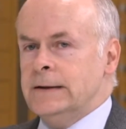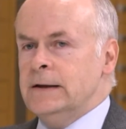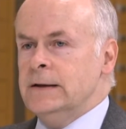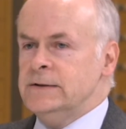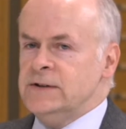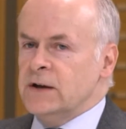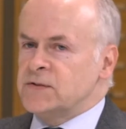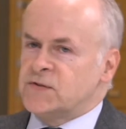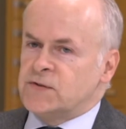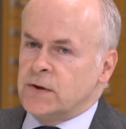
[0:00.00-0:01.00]

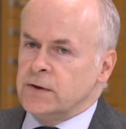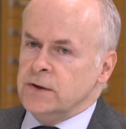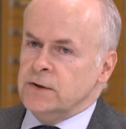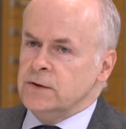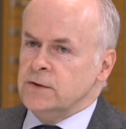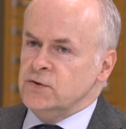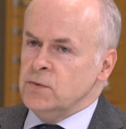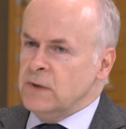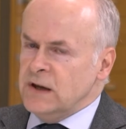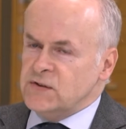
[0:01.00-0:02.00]
Yes, you
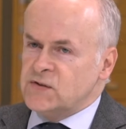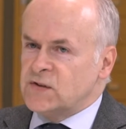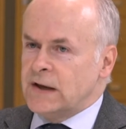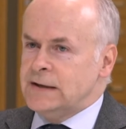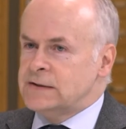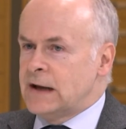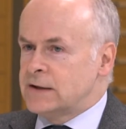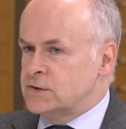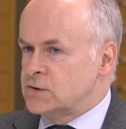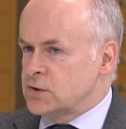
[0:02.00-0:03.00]
may say
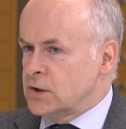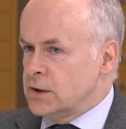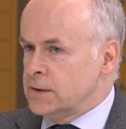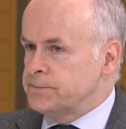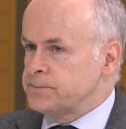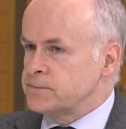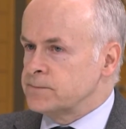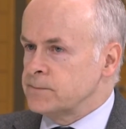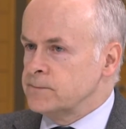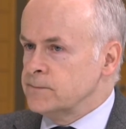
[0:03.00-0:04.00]
that
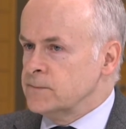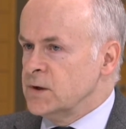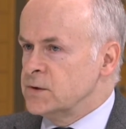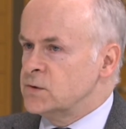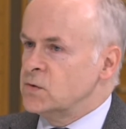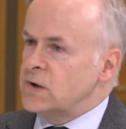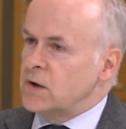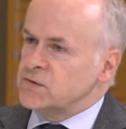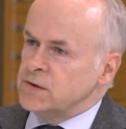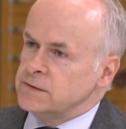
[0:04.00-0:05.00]

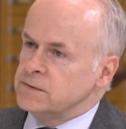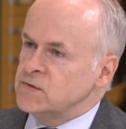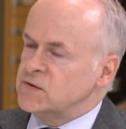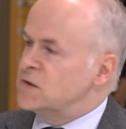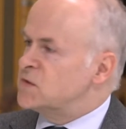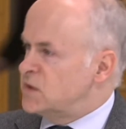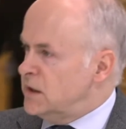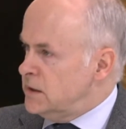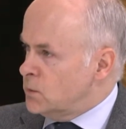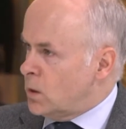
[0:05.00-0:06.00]

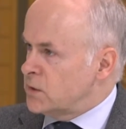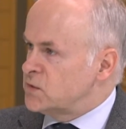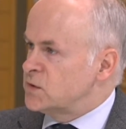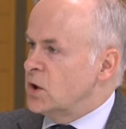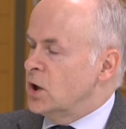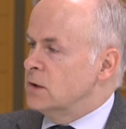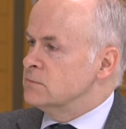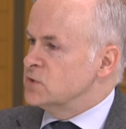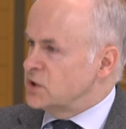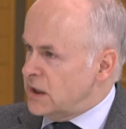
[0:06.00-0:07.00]
2016 was the
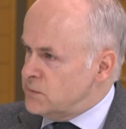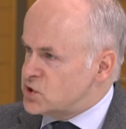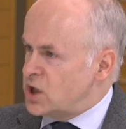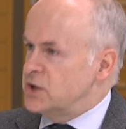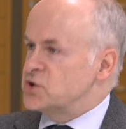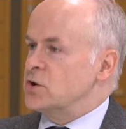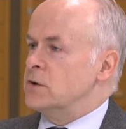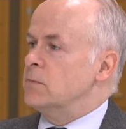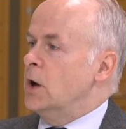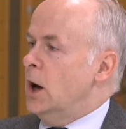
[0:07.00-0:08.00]
game
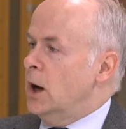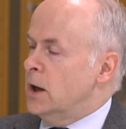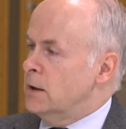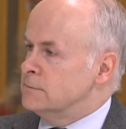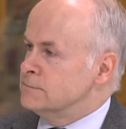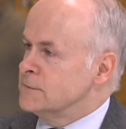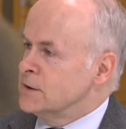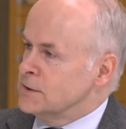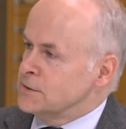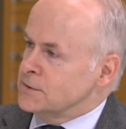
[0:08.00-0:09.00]
changer,
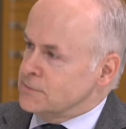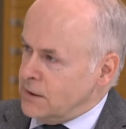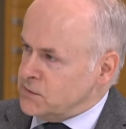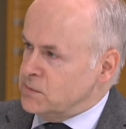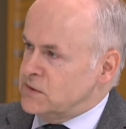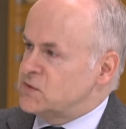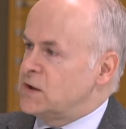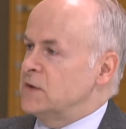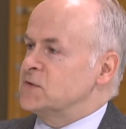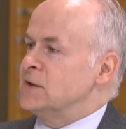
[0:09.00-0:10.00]
as we
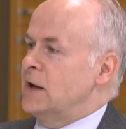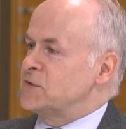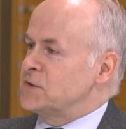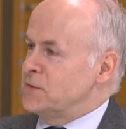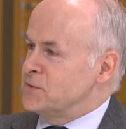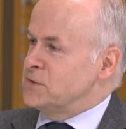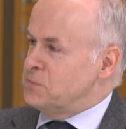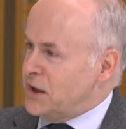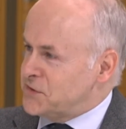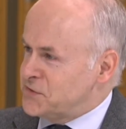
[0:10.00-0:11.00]
discussed last year with the
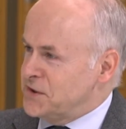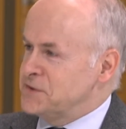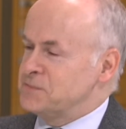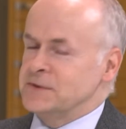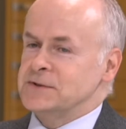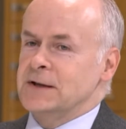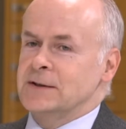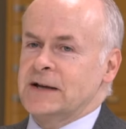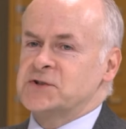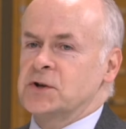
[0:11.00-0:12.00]
Brexit, with the
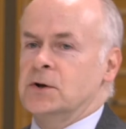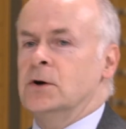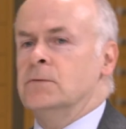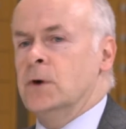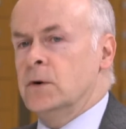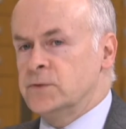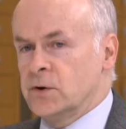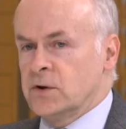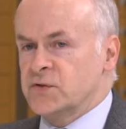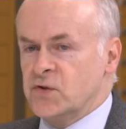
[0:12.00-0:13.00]
election of
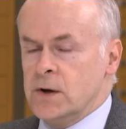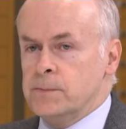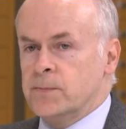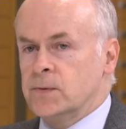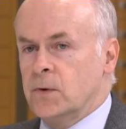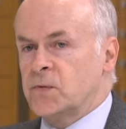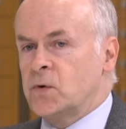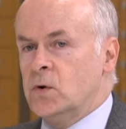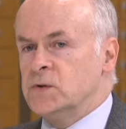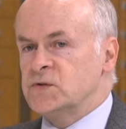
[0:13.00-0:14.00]
Donald Trump. Of
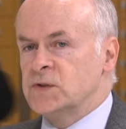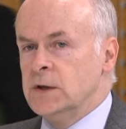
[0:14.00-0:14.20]
course,